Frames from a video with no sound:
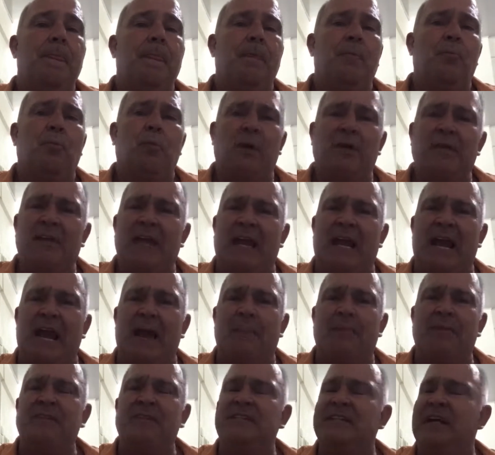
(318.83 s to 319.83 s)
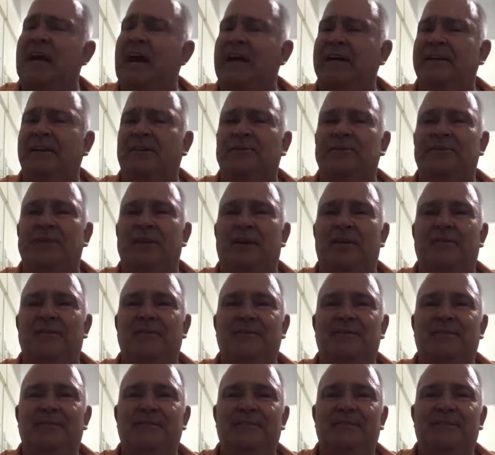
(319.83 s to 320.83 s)
When that happens, I don't know.
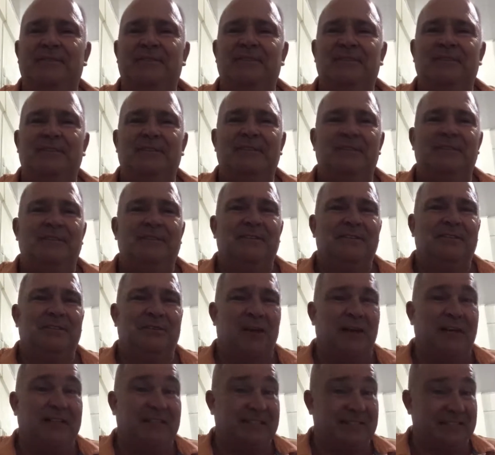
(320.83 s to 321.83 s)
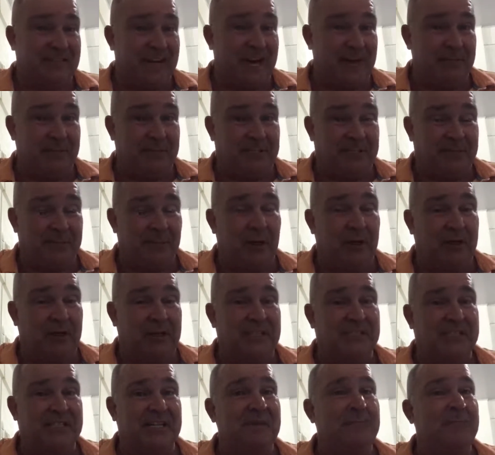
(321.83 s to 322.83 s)
Trying to time these
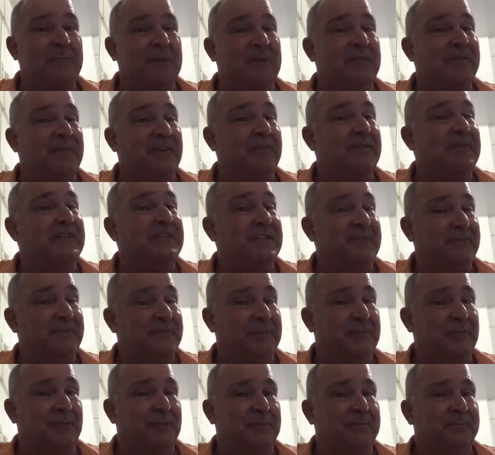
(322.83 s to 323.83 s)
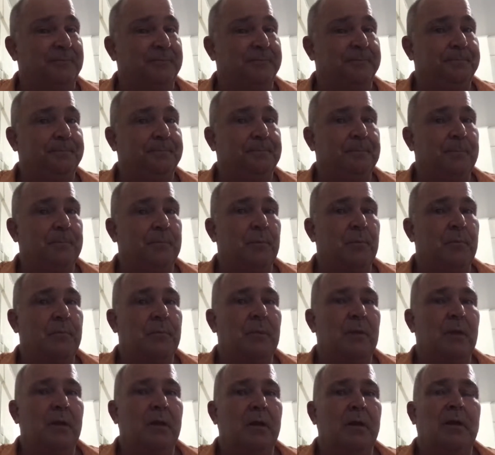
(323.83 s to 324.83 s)
markets can be very difficult.
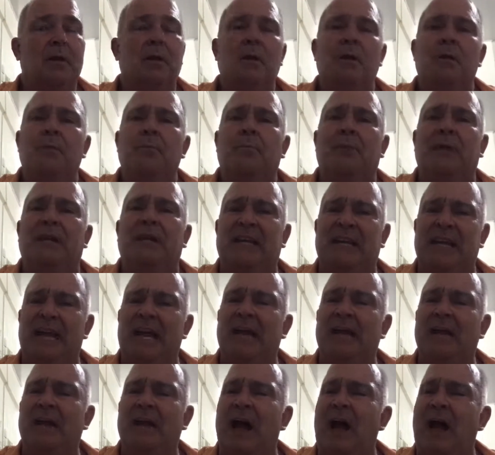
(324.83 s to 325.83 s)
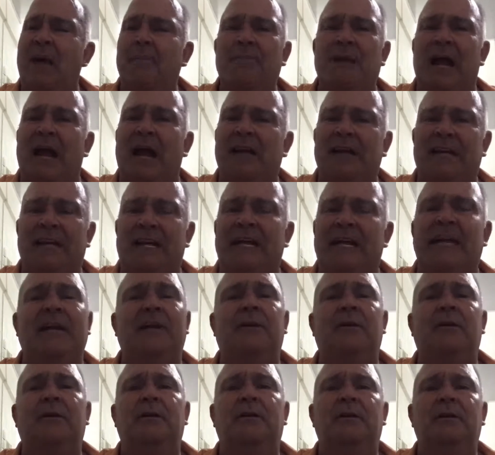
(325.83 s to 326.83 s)
But again, I'm not
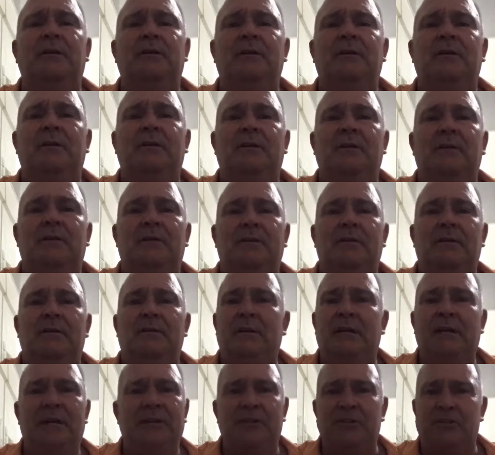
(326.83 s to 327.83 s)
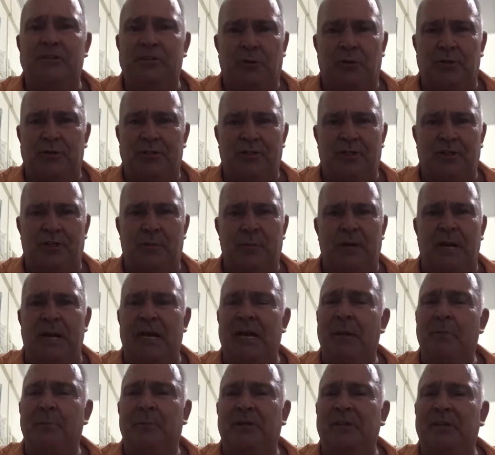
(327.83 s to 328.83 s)
here in the short term,
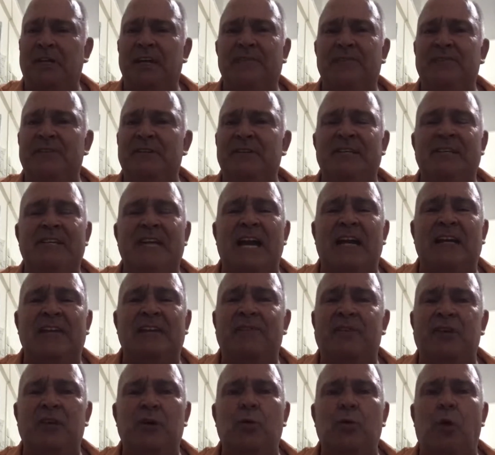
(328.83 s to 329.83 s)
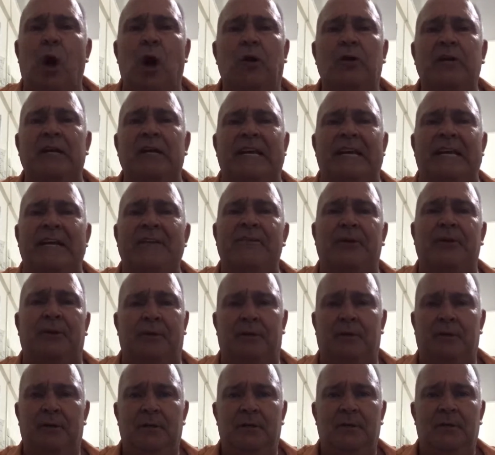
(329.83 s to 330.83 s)
and I believe none of you are either,
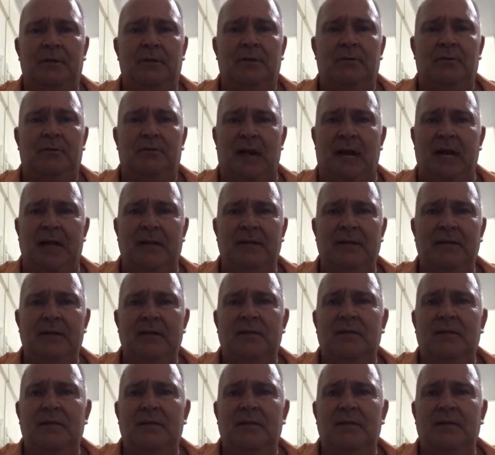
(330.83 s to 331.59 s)
right?